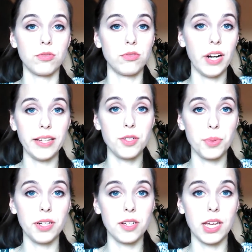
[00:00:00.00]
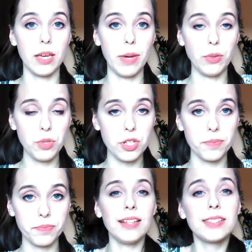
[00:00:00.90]
right when it came out.
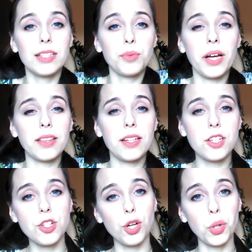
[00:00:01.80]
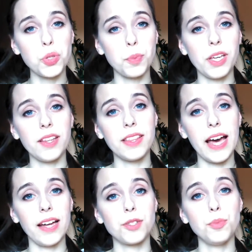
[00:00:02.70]
It's the one that showed me
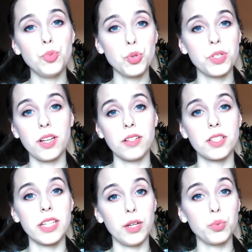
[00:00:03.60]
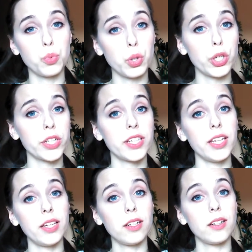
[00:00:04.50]
that musicals can work
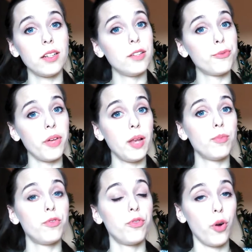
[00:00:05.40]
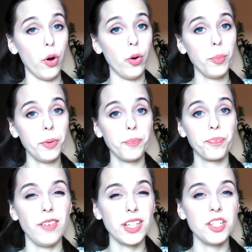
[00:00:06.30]
in the film form.
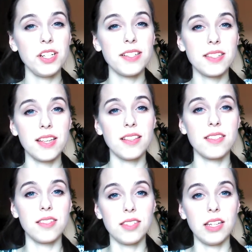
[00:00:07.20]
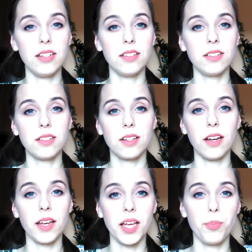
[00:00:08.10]
I've actually since seen
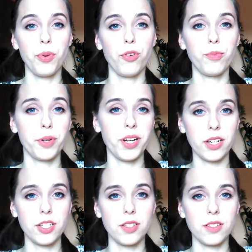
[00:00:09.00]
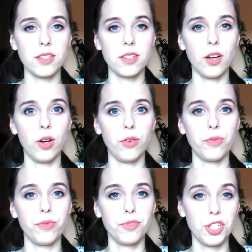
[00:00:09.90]
a couple of productions
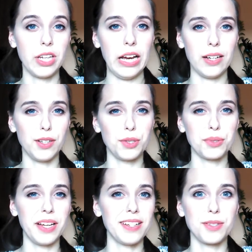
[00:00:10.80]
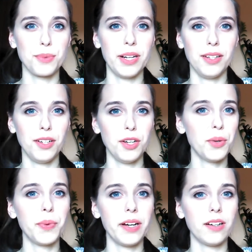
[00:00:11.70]
of Chicago that were
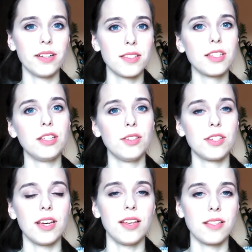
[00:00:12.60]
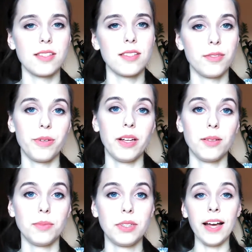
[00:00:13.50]
nowhere as good as the
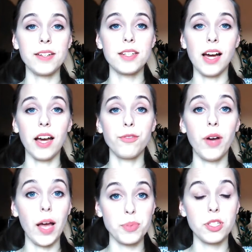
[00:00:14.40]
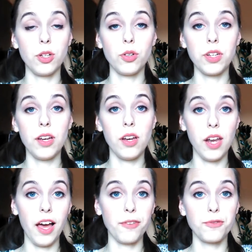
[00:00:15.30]
film. And I've absolutely
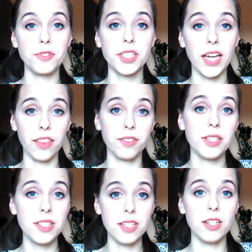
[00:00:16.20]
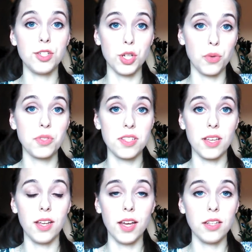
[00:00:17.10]
loved Catherine
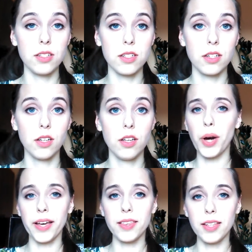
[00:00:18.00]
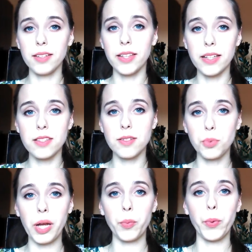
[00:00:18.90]
Zeta-Jones in it. So I think that's the
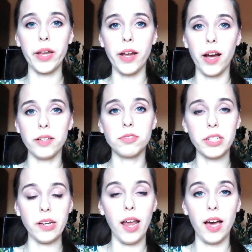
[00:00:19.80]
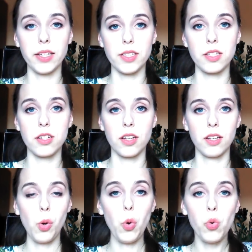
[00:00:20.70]
one when I realized
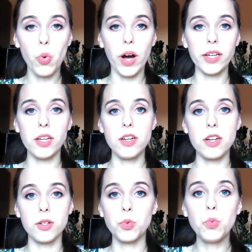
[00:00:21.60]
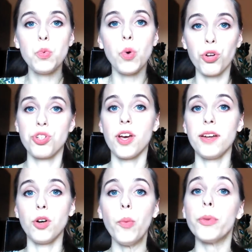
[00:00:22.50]
quite what
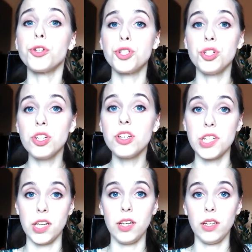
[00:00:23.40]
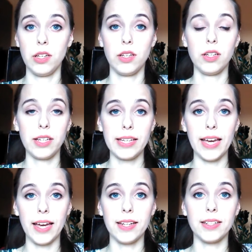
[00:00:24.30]
an opportunity
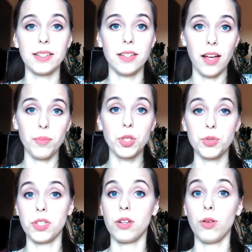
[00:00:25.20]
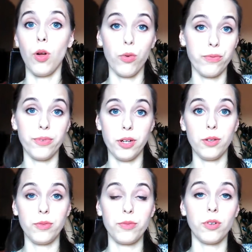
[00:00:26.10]
can a musical
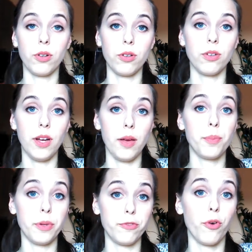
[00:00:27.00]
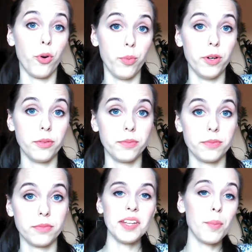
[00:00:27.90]
offer for a performer.
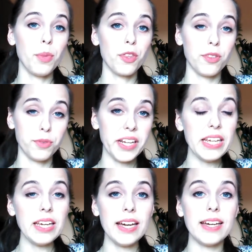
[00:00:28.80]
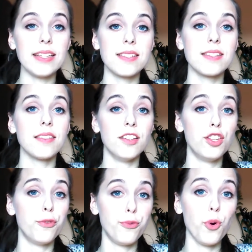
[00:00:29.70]
Number 3 is
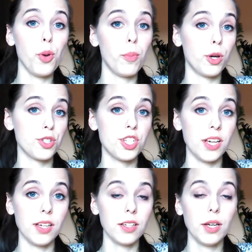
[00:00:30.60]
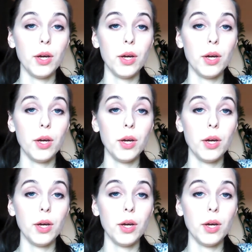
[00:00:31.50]
The Full Monty,